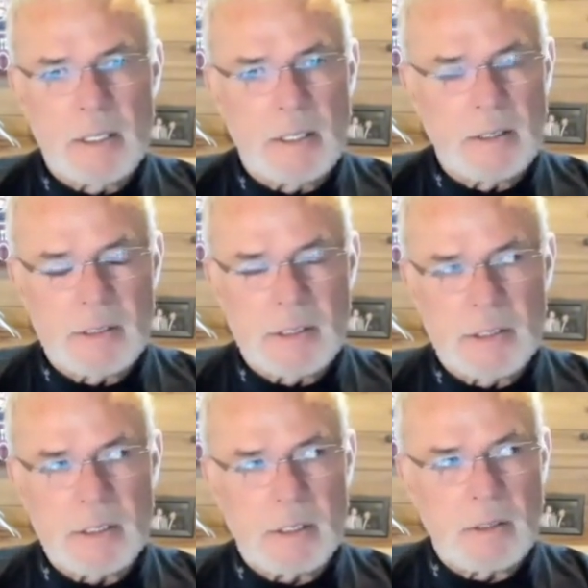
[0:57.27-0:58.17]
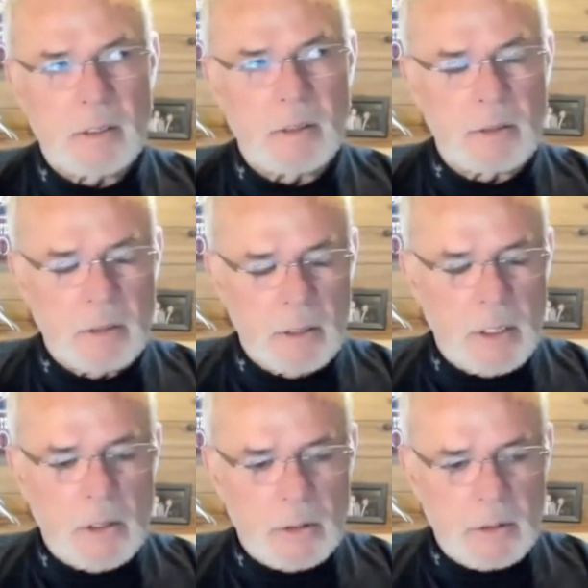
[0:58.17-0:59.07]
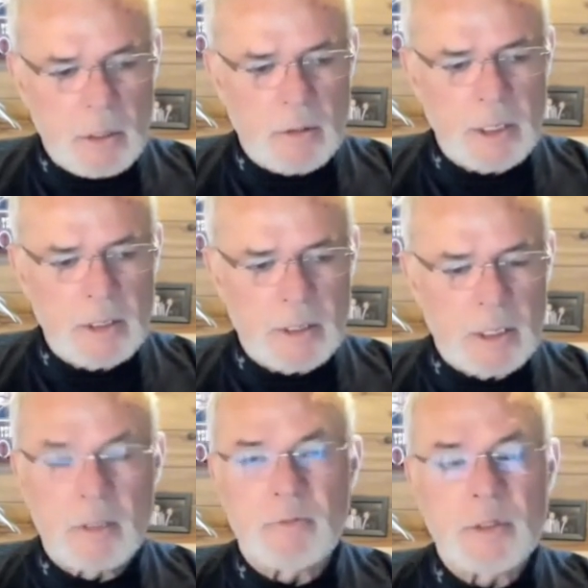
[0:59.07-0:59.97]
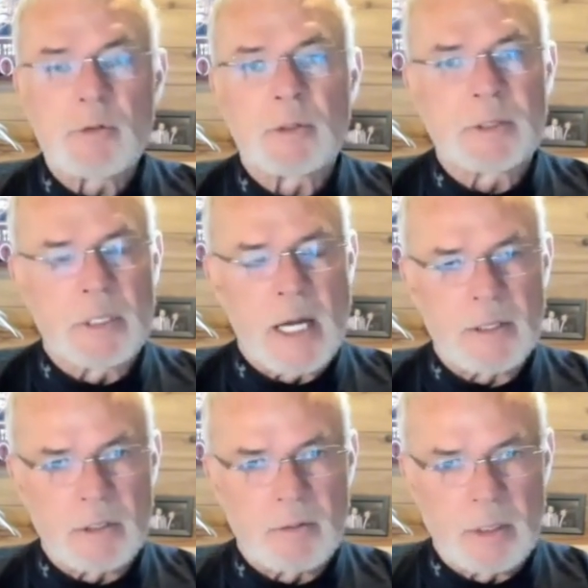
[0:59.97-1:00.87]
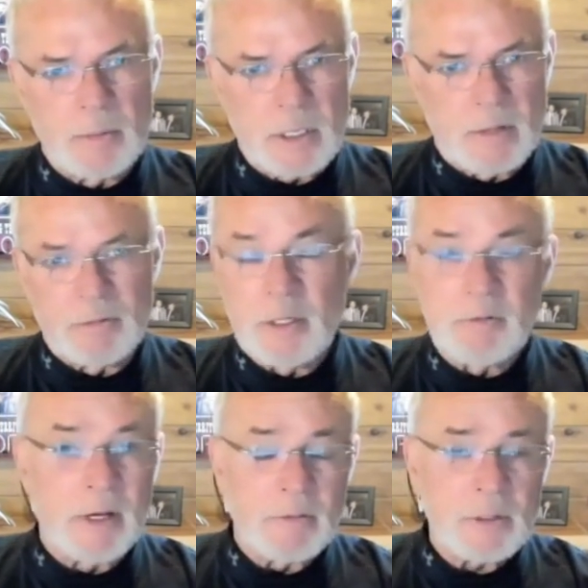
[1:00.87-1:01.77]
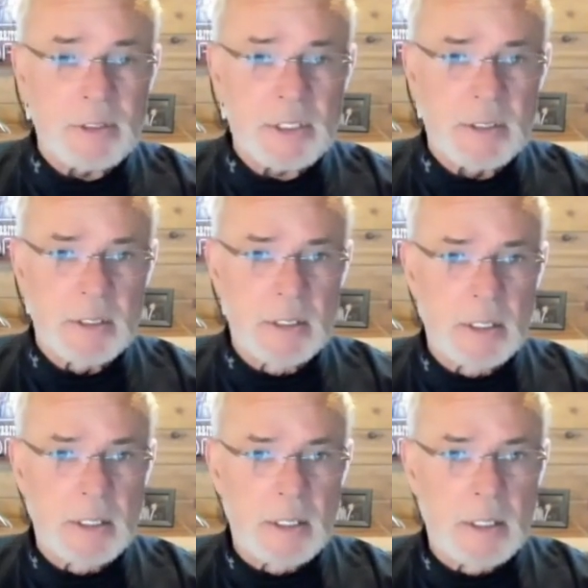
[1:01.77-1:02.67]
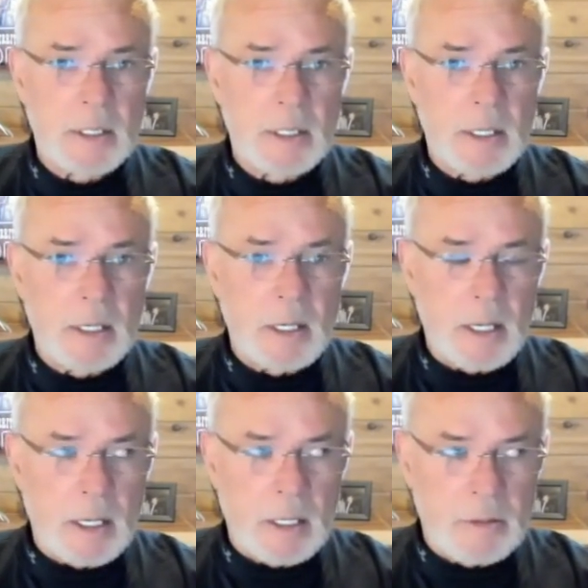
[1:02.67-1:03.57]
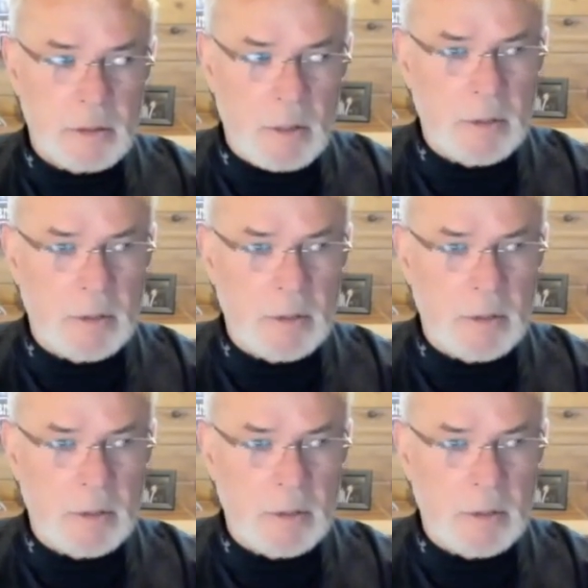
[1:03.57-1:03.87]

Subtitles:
It's just Tony, the individual, did not do himself any favors. And Tony